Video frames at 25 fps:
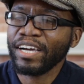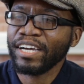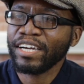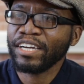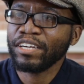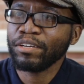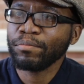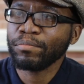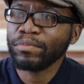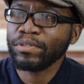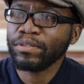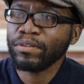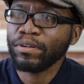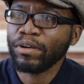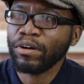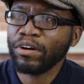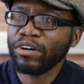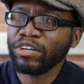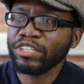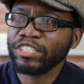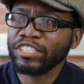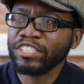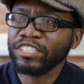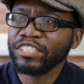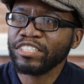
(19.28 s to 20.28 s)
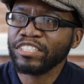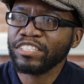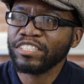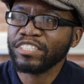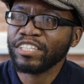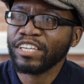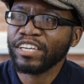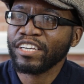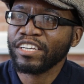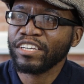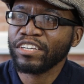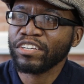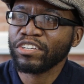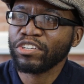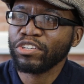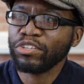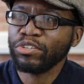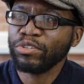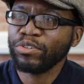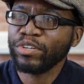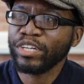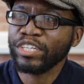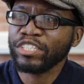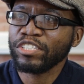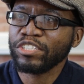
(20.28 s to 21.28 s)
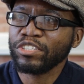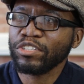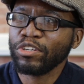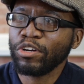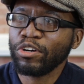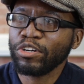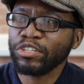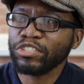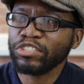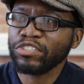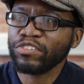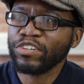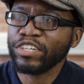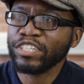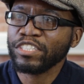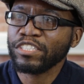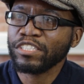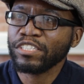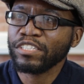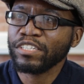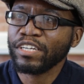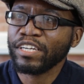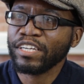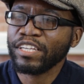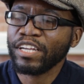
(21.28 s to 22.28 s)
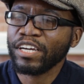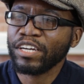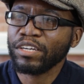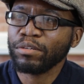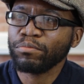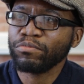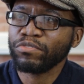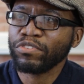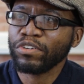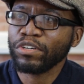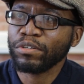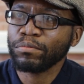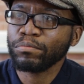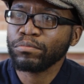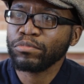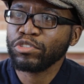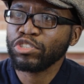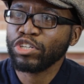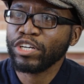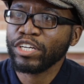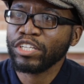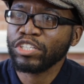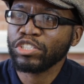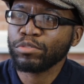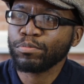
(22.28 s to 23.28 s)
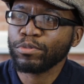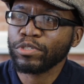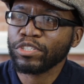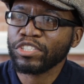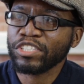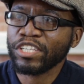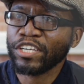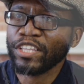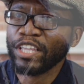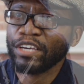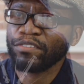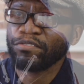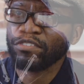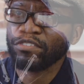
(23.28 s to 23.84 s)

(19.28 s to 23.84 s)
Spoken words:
I am an artist, a curator and arts writer, and I am from Johannesburg, South